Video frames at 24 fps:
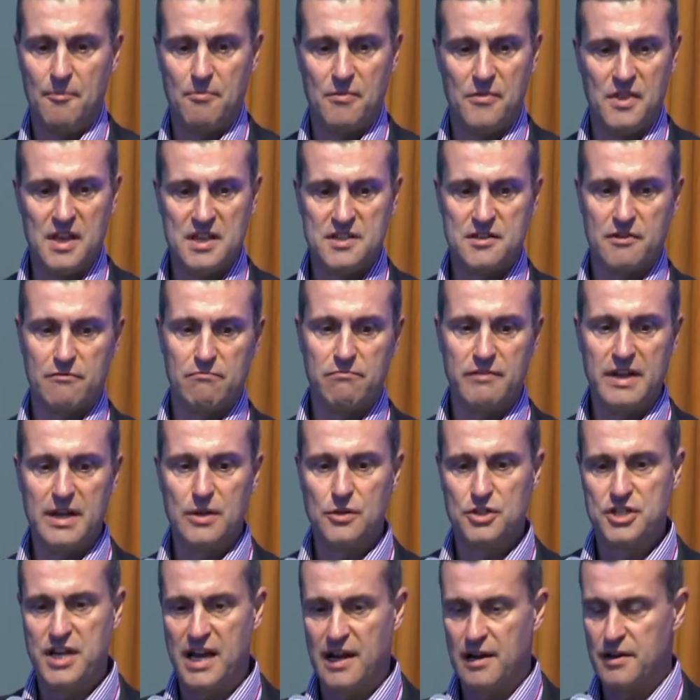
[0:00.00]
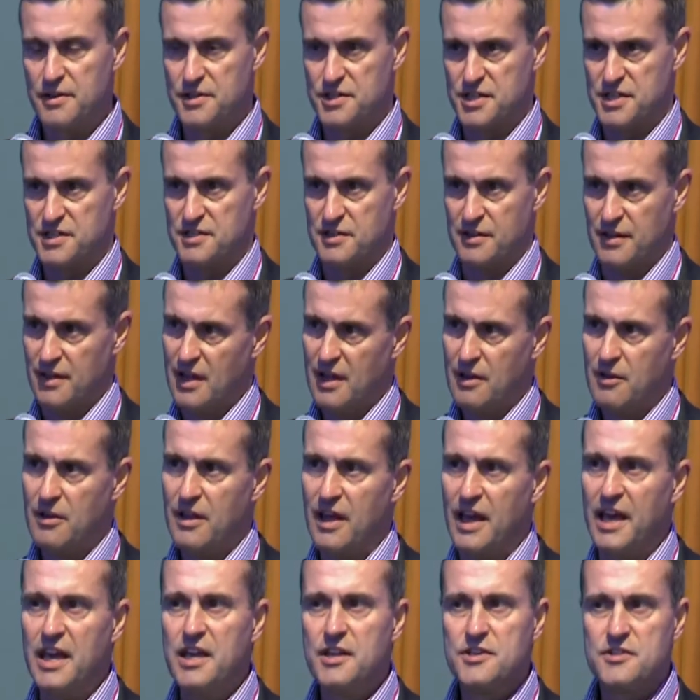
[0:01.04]
These are real challenges.
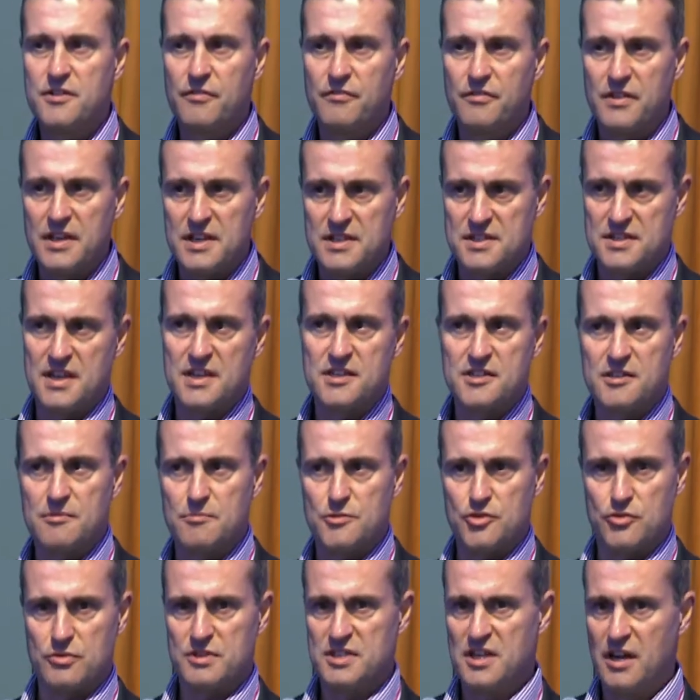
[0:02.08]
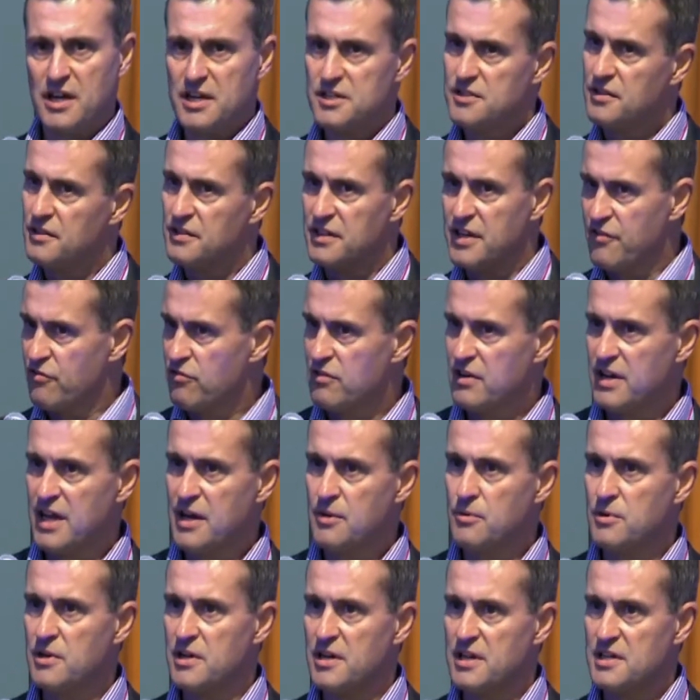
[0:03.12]
Each of these systems resides on different
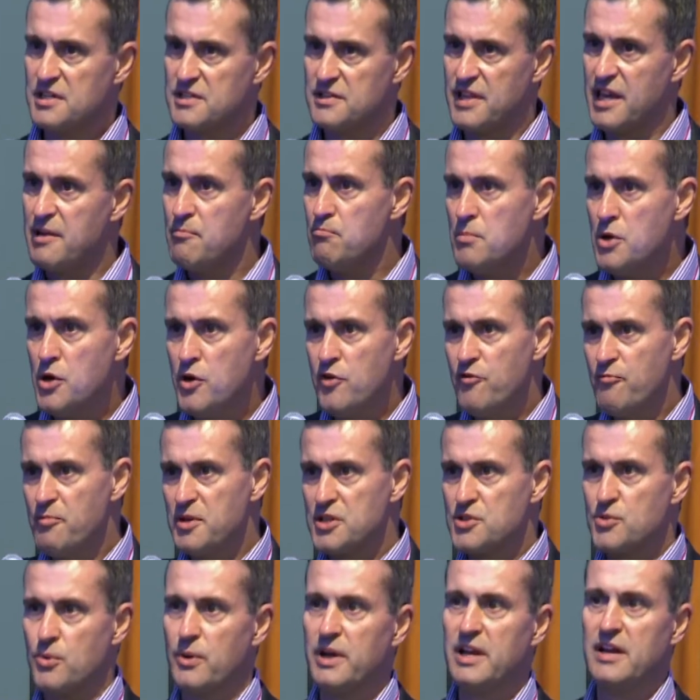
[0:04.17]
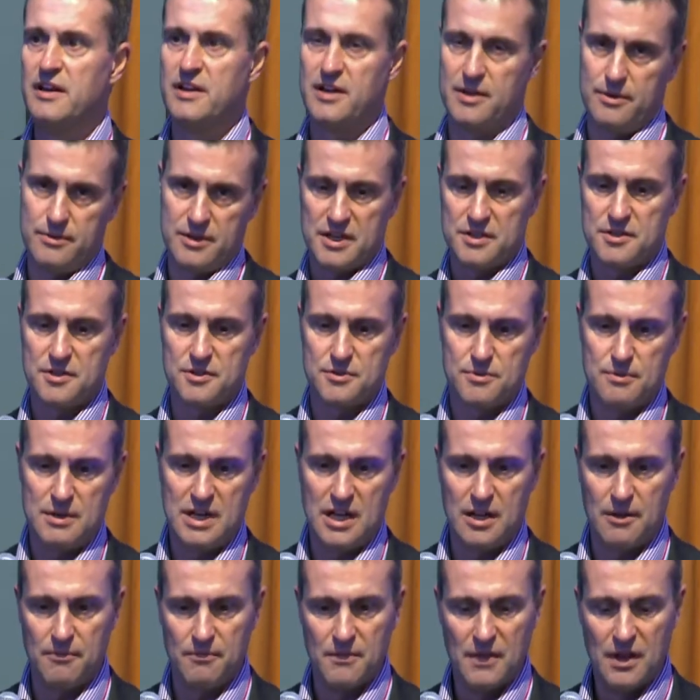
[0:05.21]
networks. They move between networks as
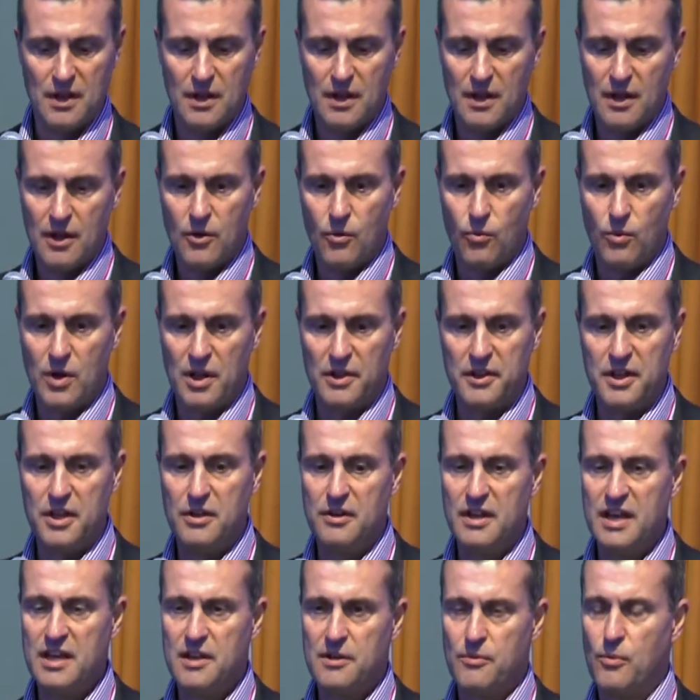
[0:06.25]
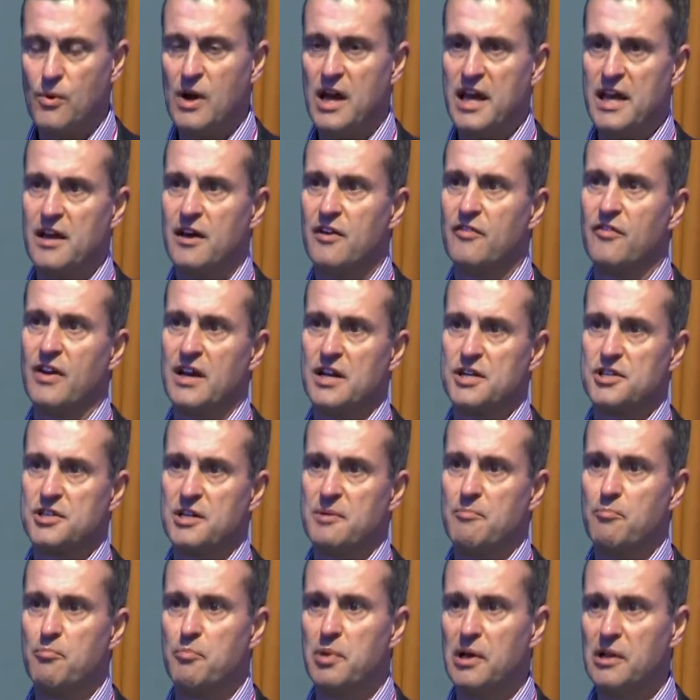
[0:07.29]
well. Well, you need a way of actually
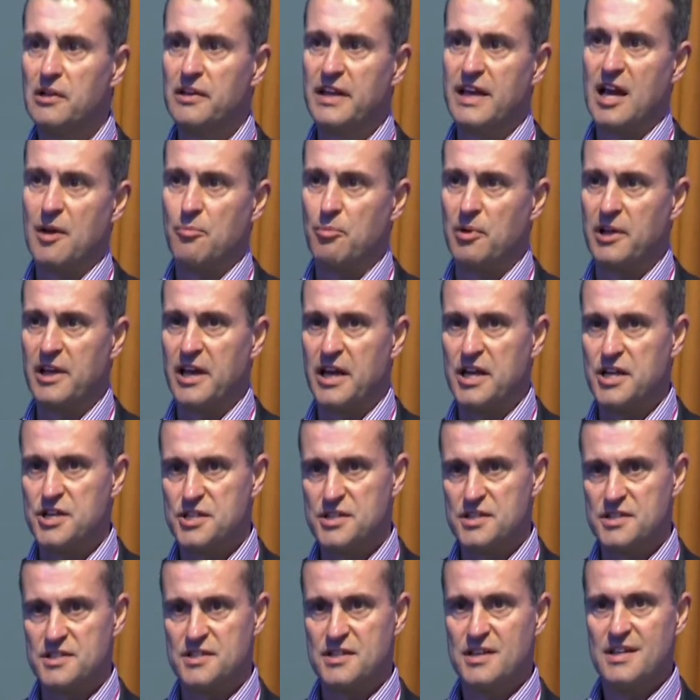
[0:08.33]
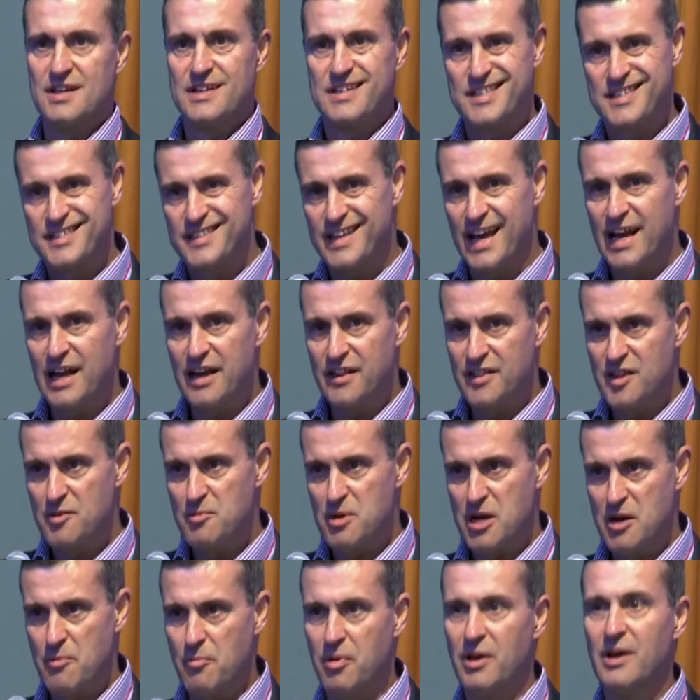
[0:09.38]
building applications, scaling them
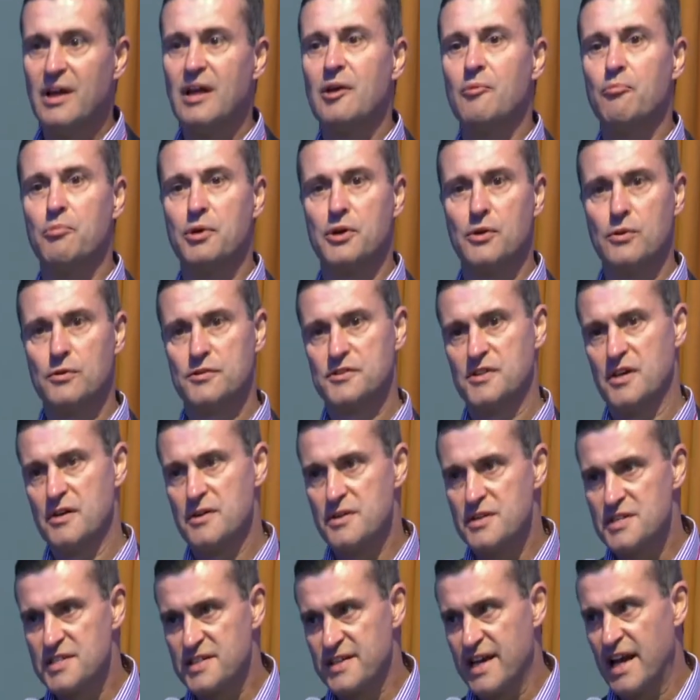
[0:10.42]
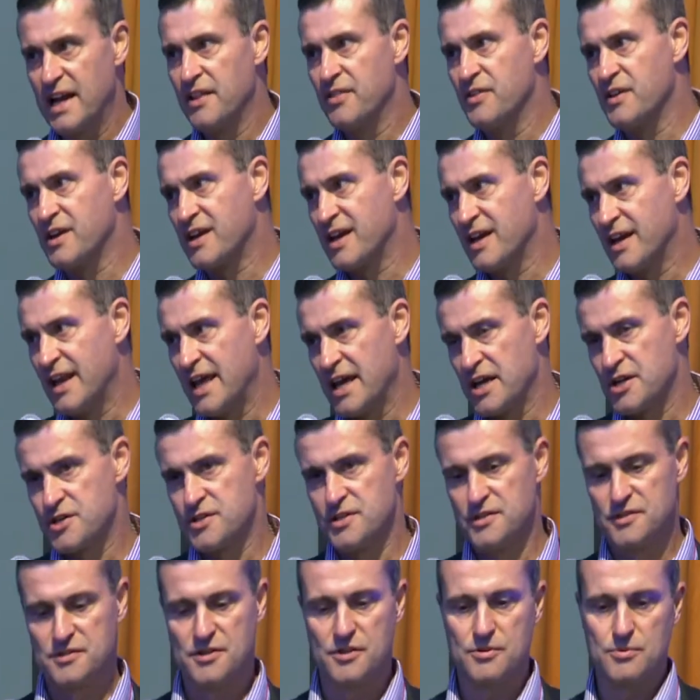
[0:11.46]
up, but also scaling the
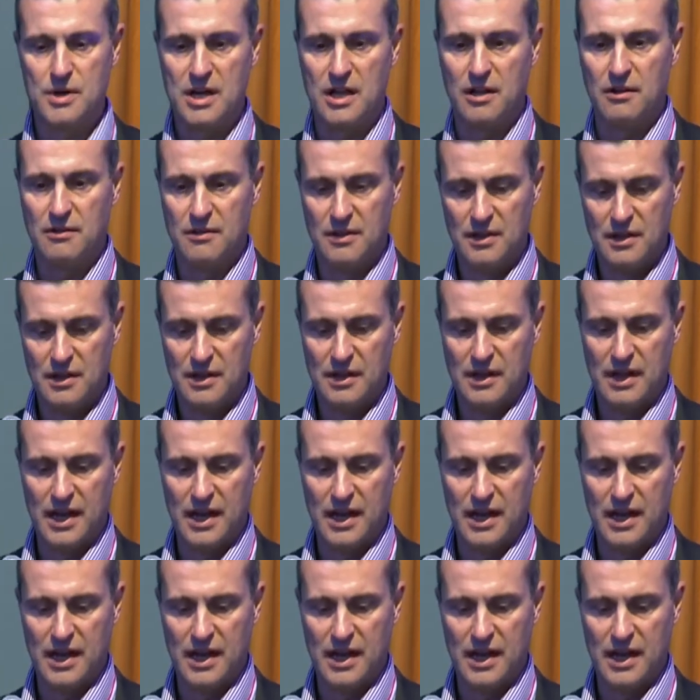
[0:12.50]
connections as well.